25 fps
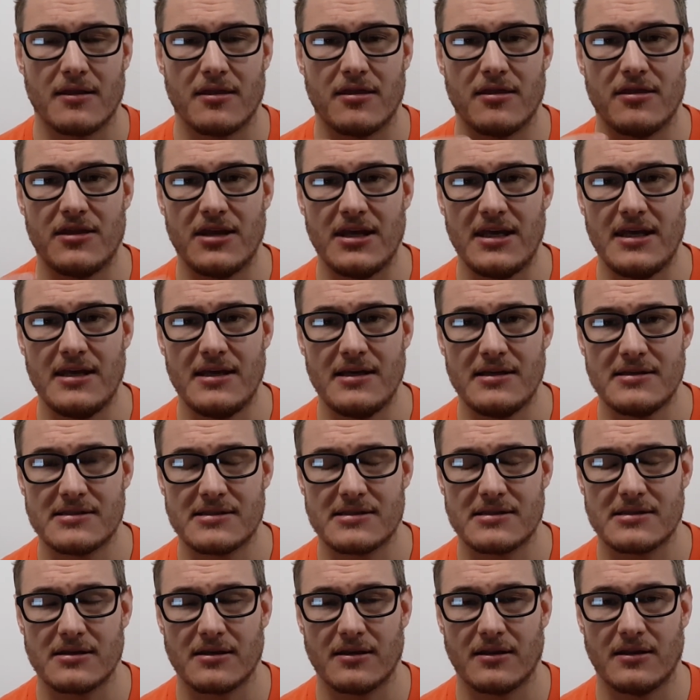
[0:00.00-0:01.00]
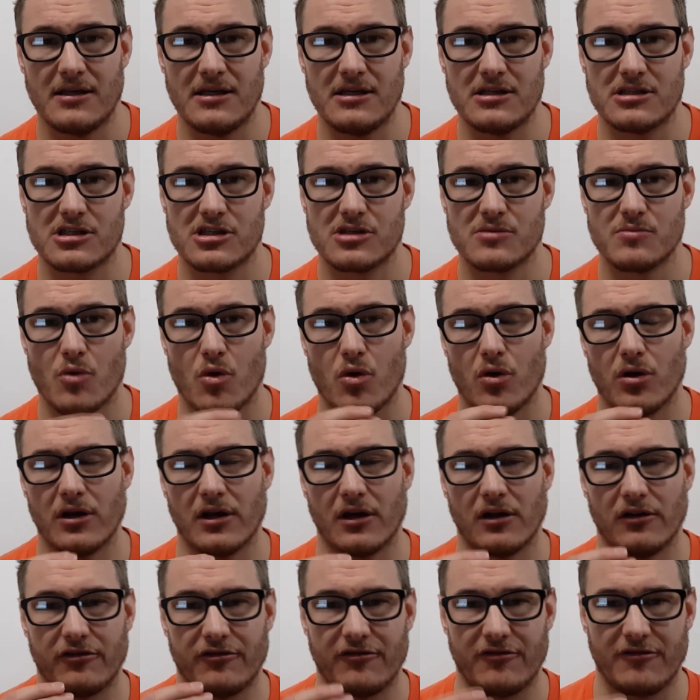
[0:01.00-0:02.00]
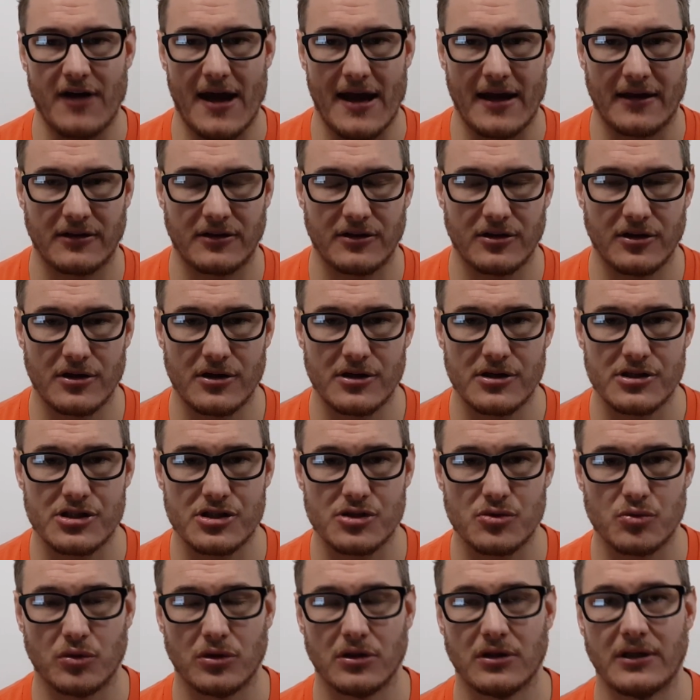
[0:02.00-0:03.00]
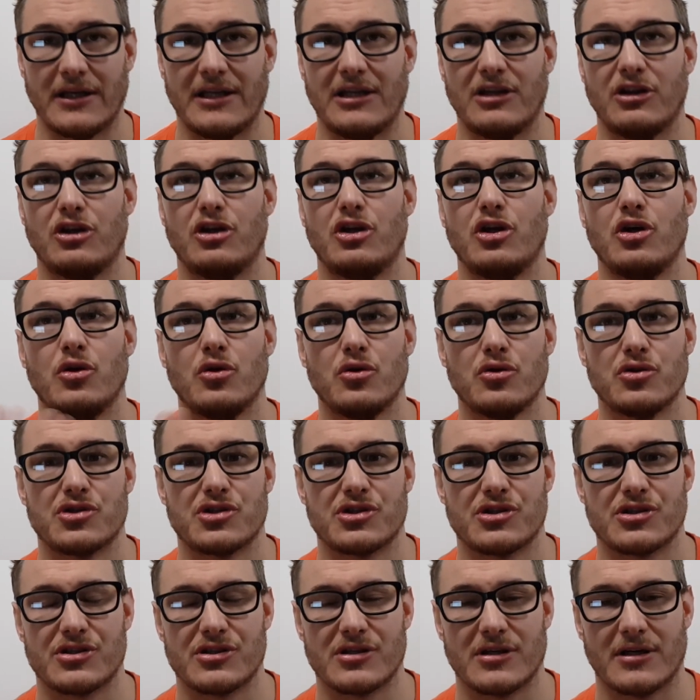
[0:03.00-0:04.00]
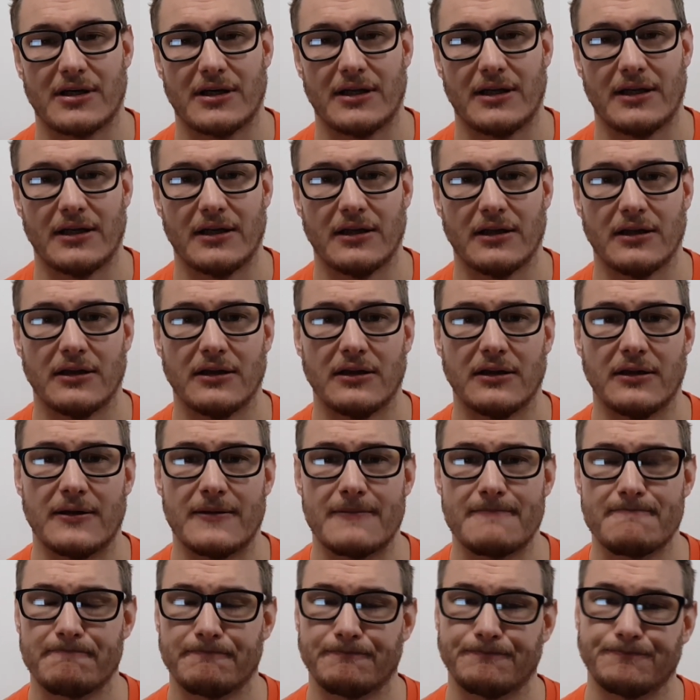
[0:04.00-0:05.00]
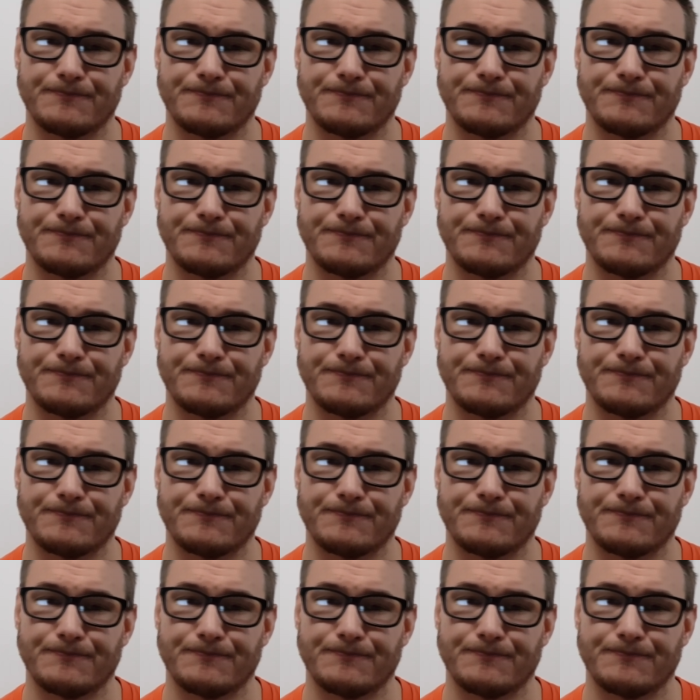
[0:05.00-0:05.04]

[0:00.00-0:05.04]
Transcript: These small little factors will induce a little